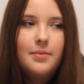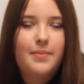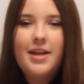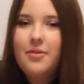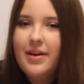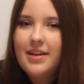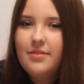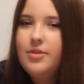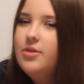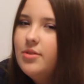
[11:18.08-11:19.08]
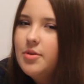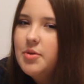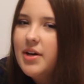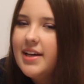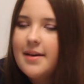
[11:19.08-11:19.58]
By the way, if you don't know who
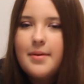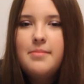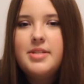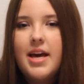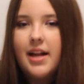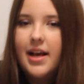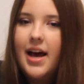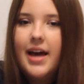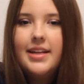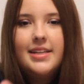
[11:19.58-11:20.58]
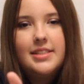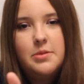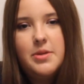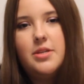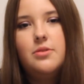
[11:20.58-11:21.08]
I am, I'm Tiana. Hi, nice to
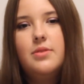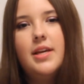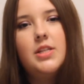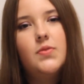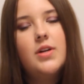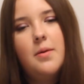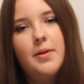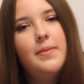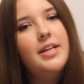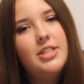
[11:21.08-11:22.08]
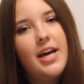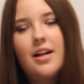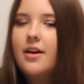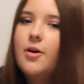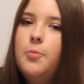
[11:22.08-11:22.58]
meet you. Thanks for coming to my
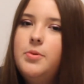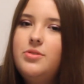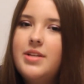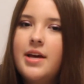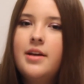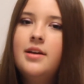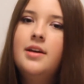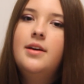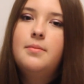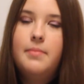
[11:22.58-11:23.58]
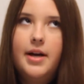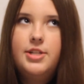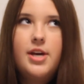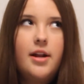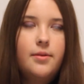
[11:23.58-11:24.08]
channel. I hope you stay. My
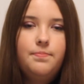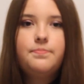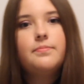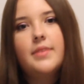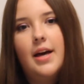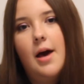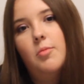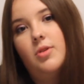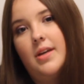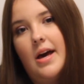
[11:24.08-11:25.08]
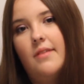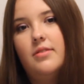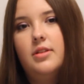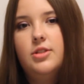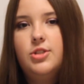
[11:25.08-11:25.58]
channel. I'm only half
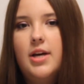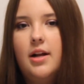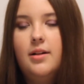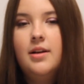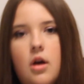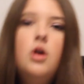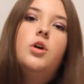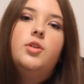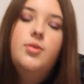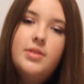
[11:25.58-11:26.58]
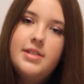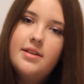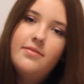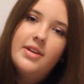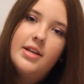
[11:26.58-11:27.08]
of this channel. You will see
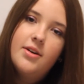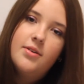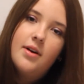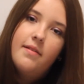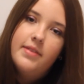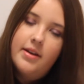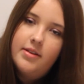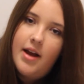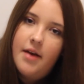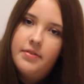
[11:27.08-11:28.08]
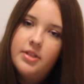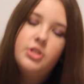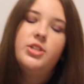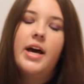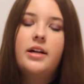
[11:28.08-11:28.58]
a video of the other half of
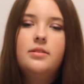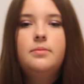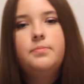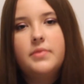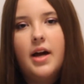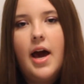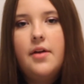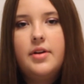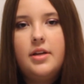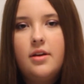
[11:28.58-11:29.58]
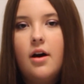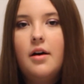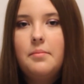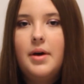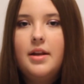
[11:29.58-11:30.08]
this channel, Kyrie,
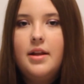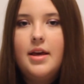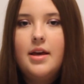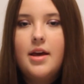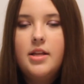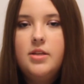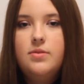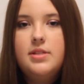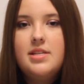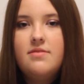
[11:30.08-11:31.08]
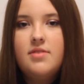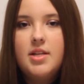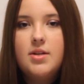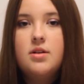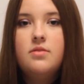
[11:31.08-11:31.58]
on Monday, and you will see a
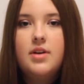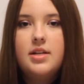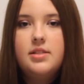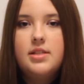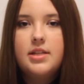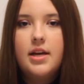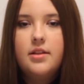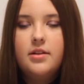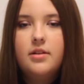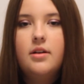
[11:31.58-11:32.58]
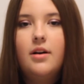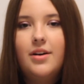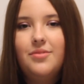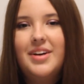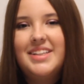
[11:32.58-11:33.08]
video of us together
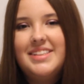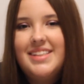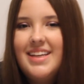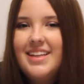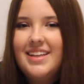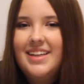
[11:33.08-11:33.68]
on Wednesday.